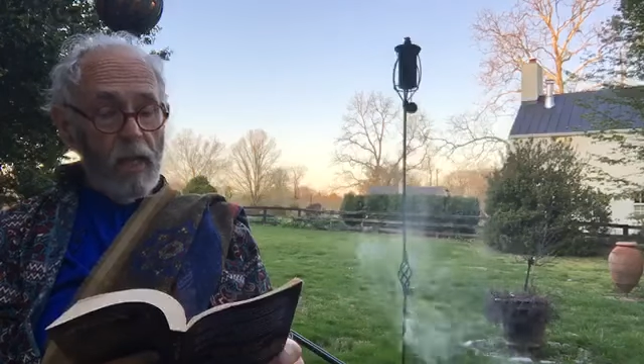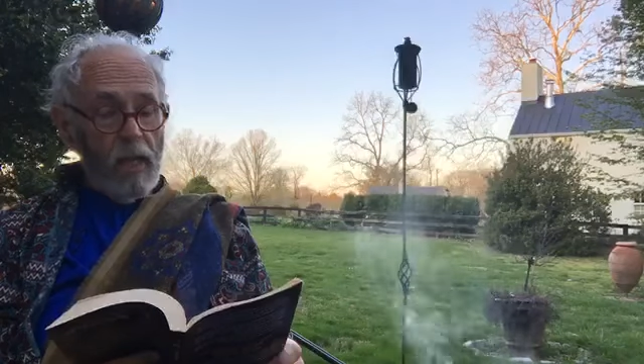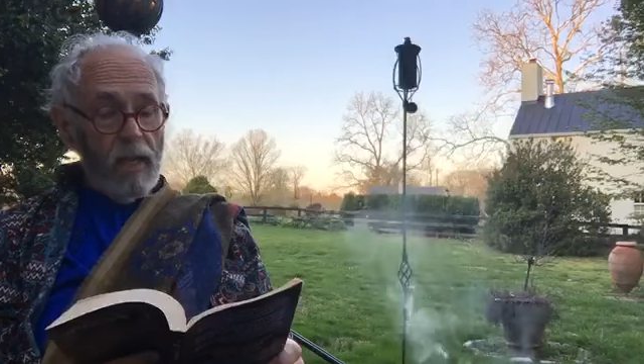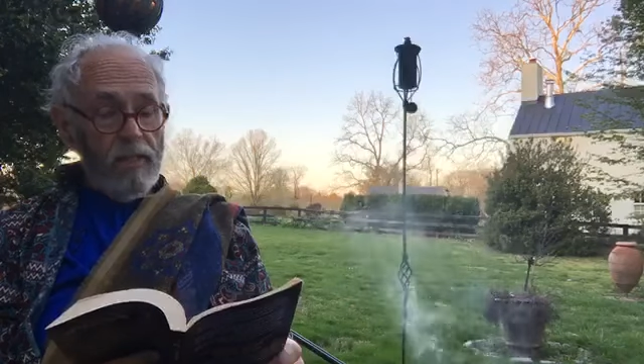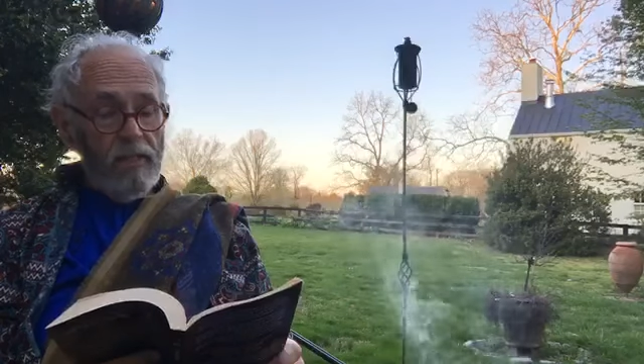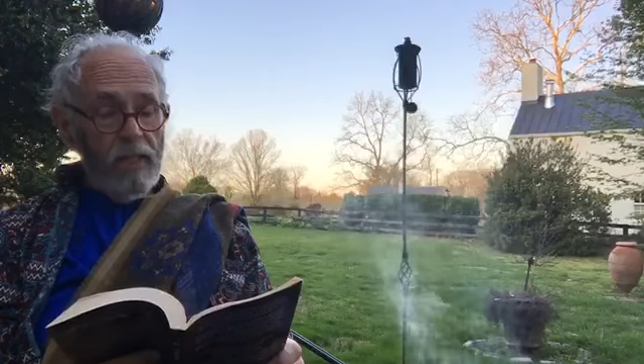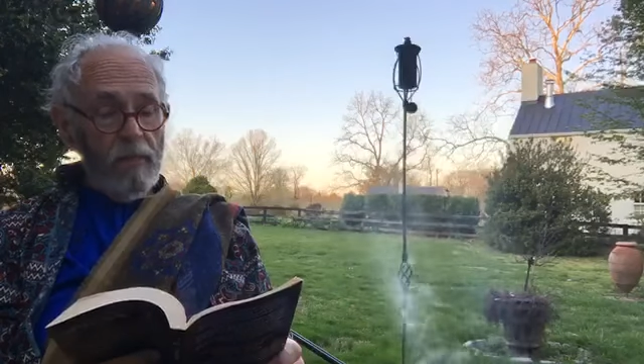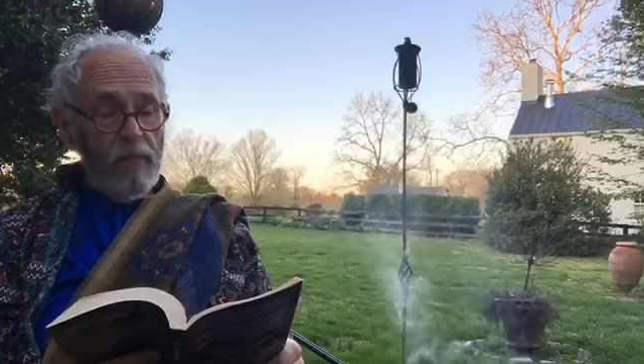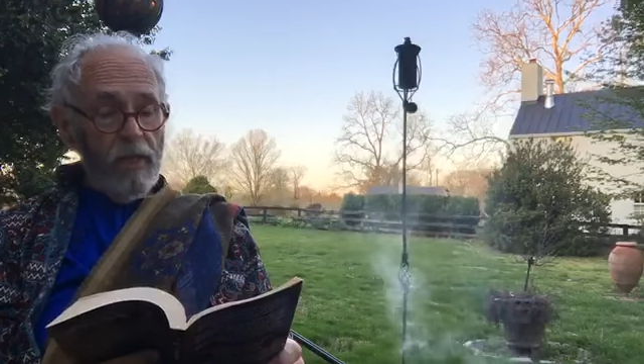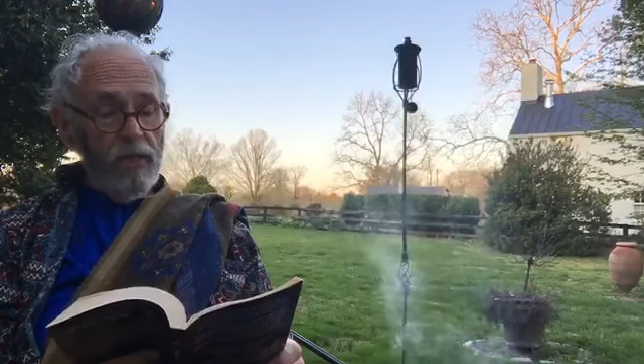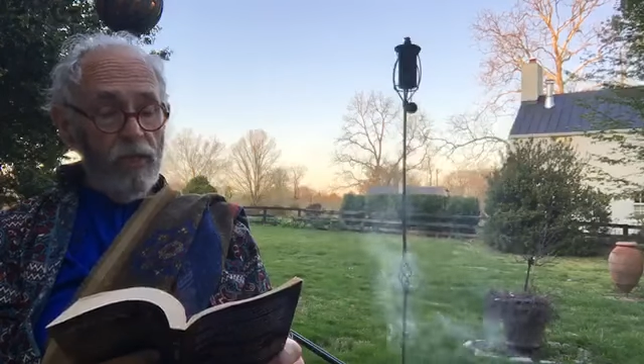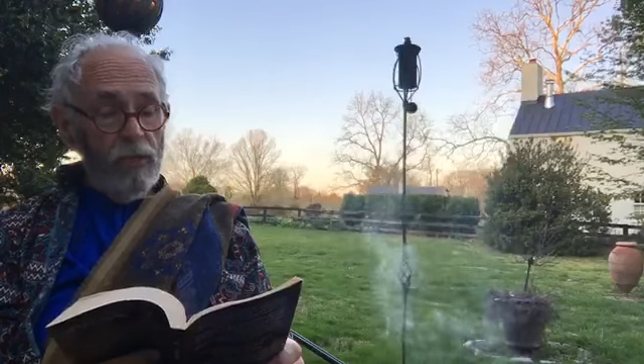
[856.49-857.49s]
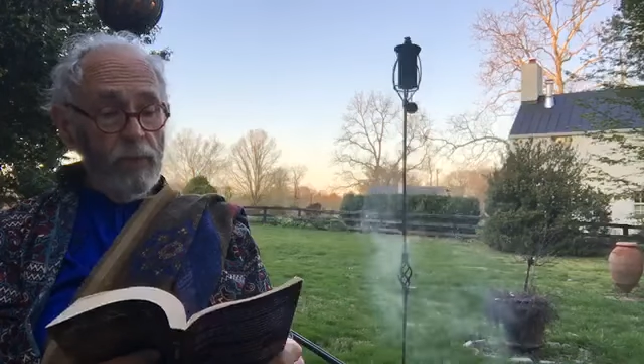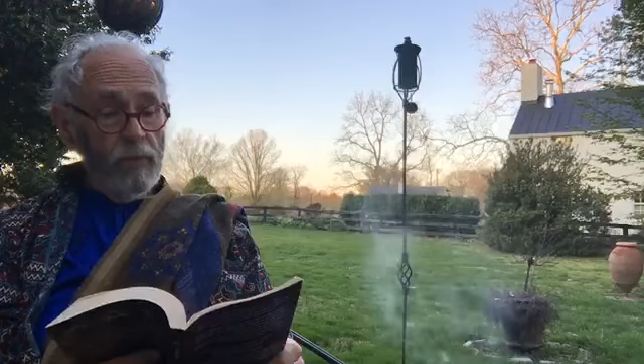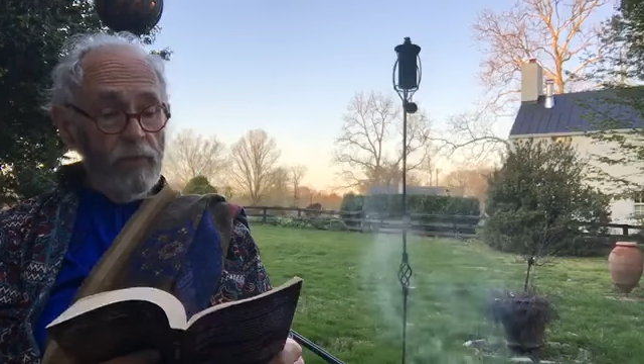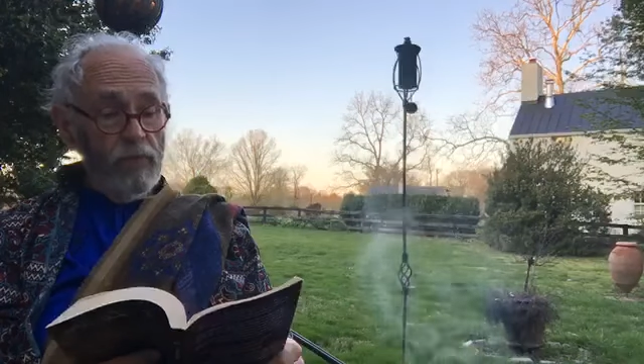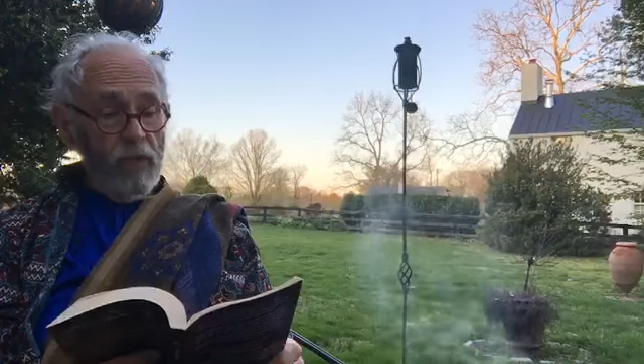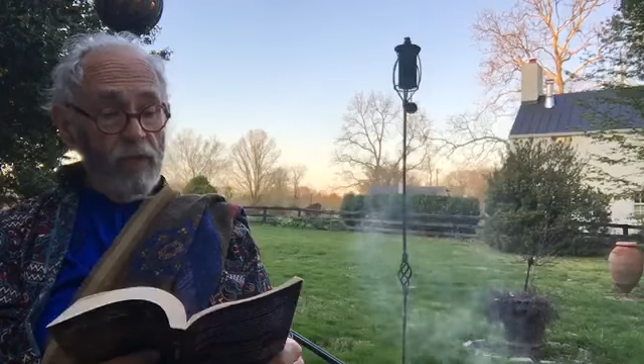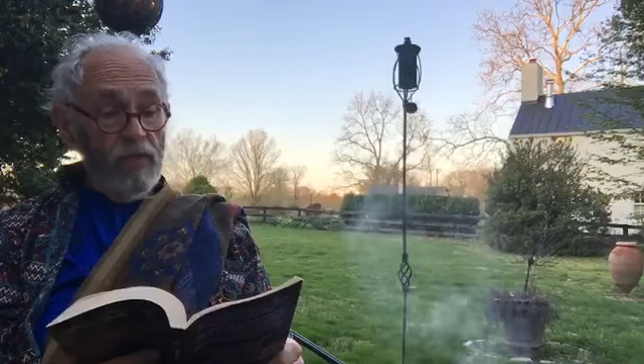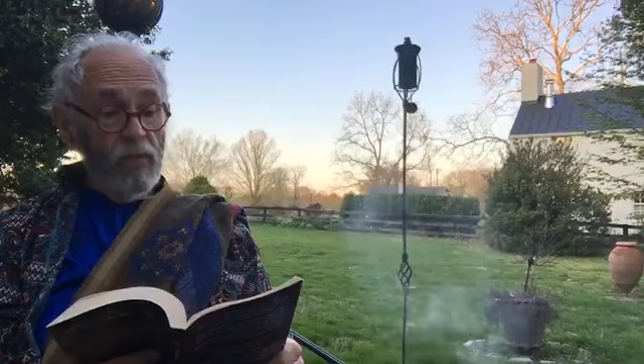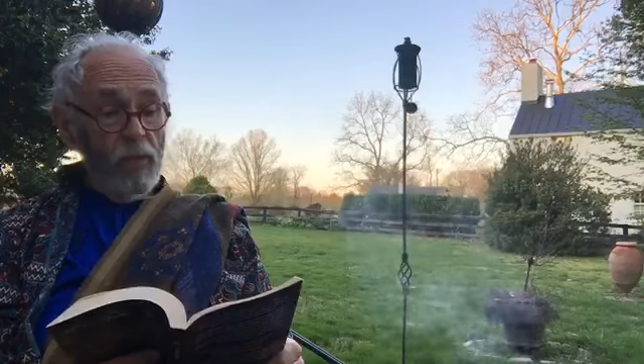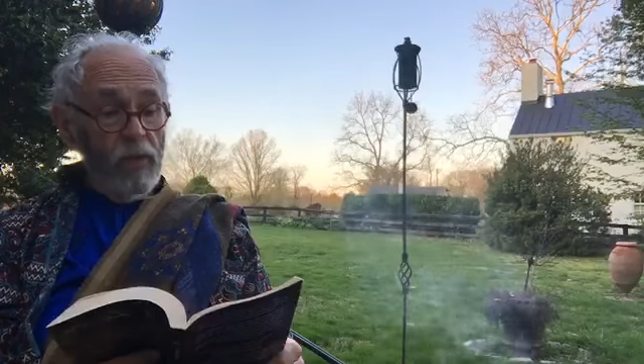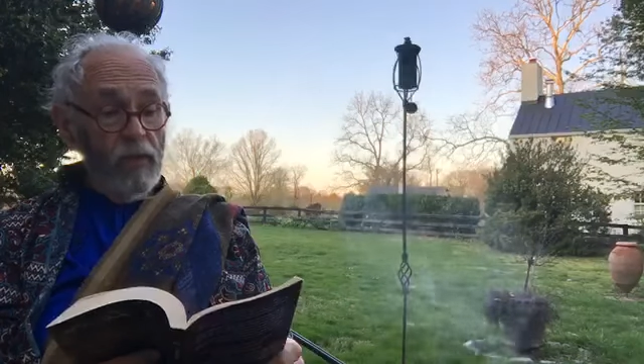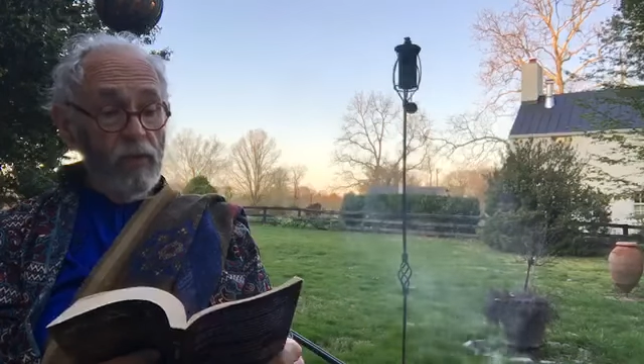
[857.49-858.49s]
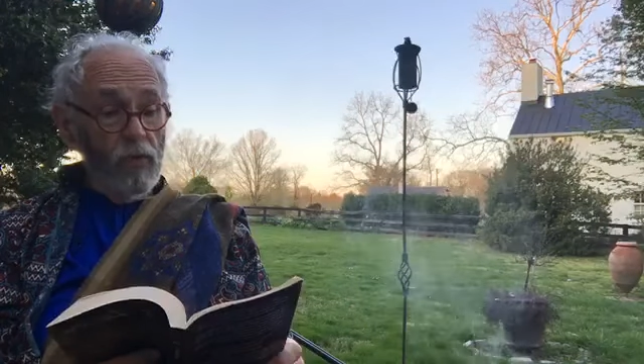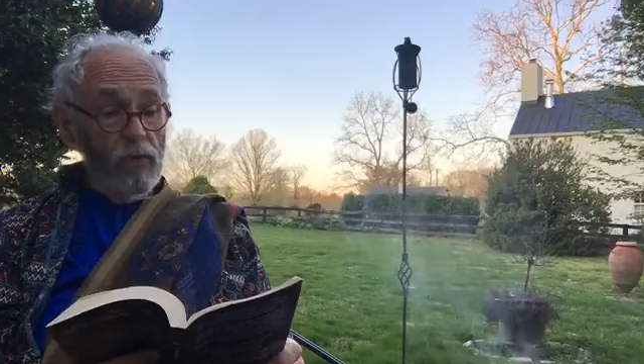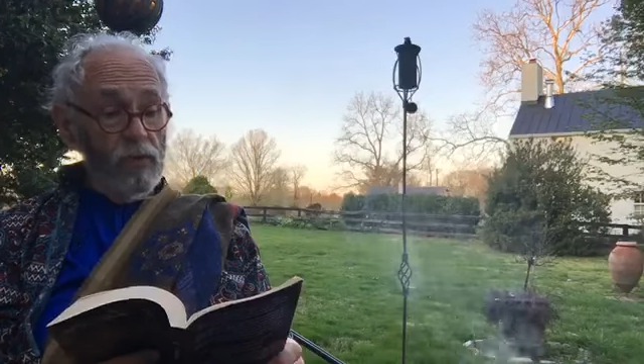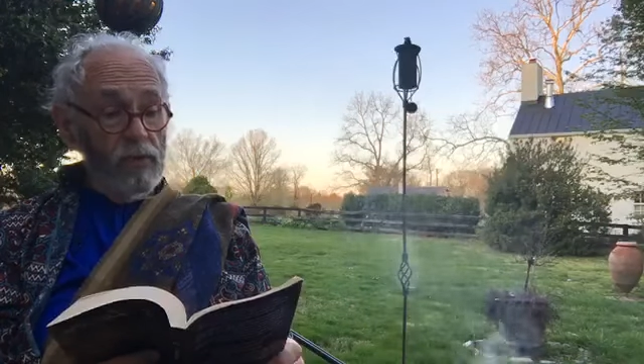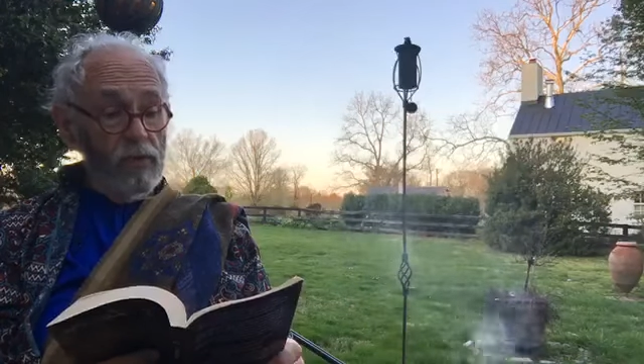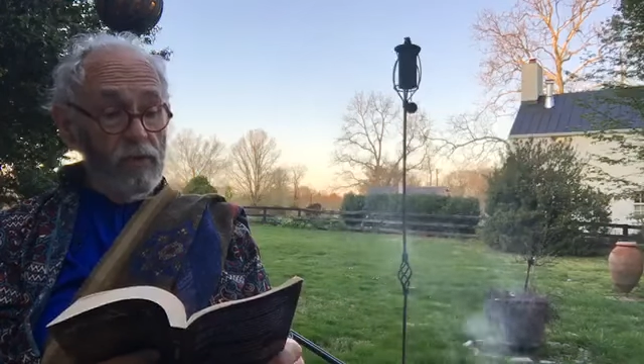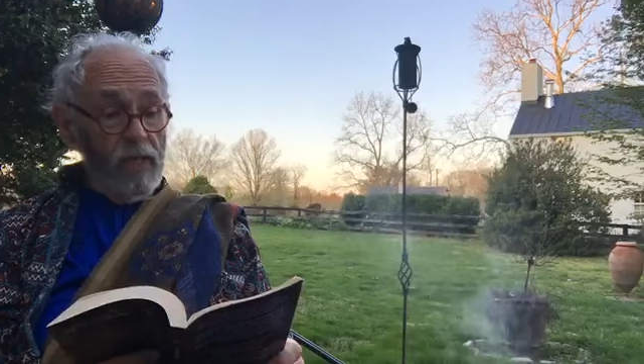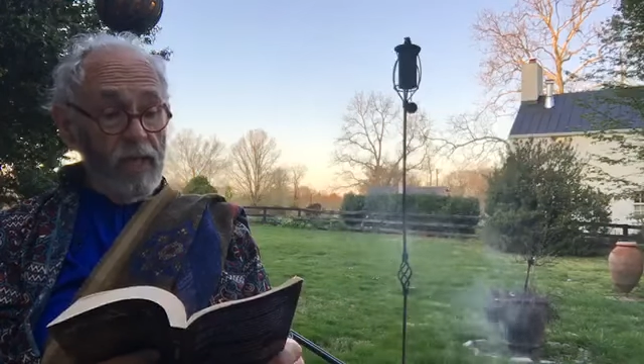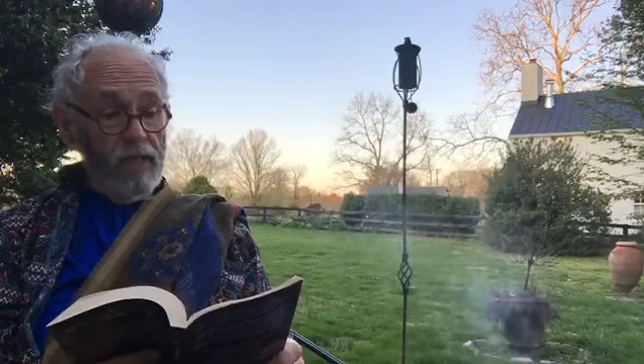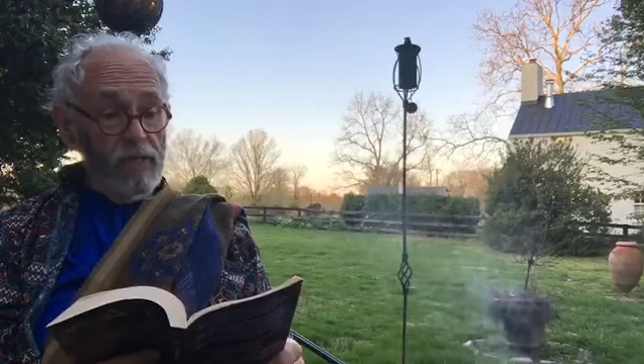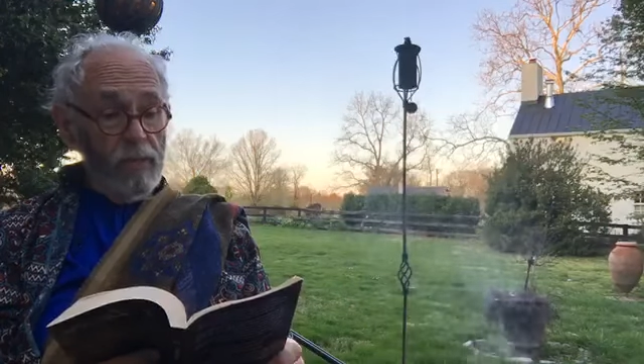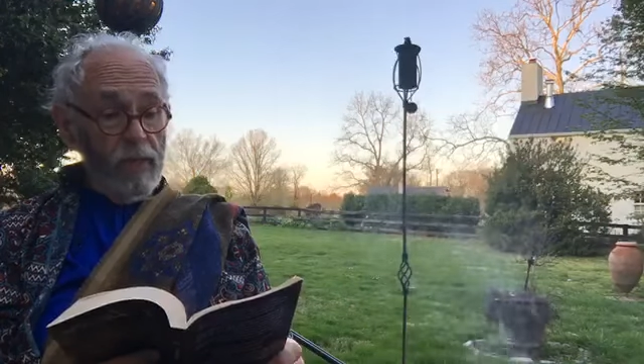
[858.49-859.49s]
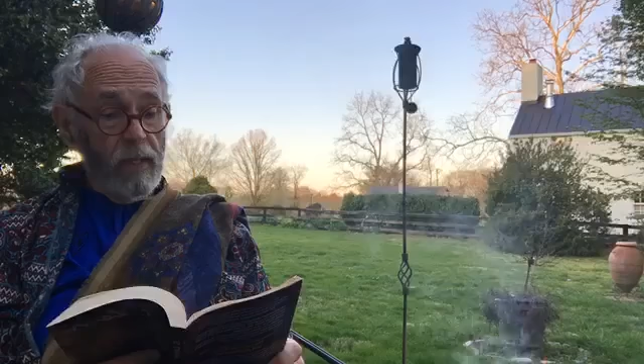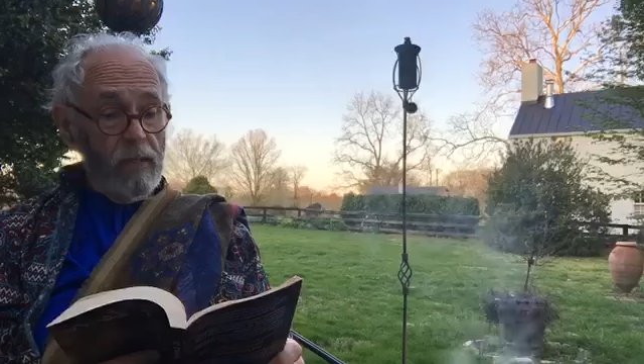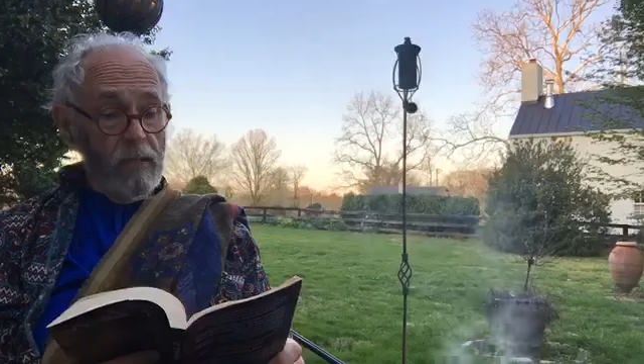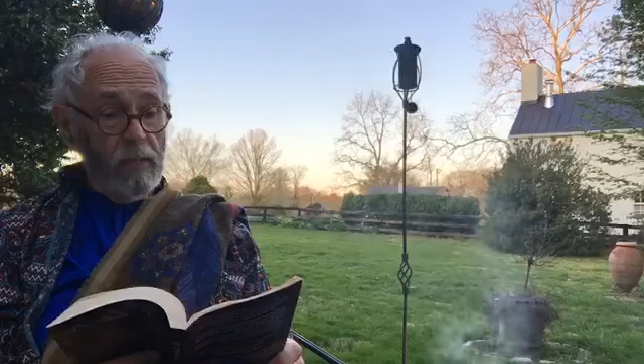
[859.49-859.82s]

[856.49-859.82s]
I said my human was on his way north to Tashbaan